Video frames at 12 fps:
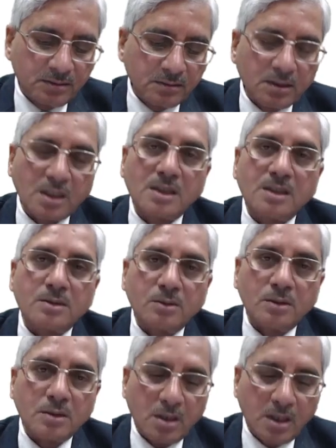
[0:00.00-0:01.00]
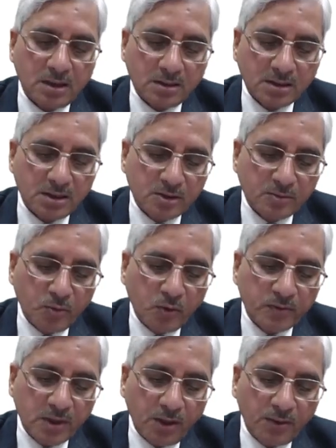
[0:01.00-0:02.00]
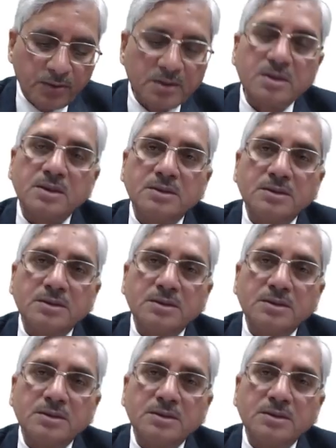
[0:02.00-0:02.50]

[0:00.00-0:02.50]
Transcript: the control rod is moved out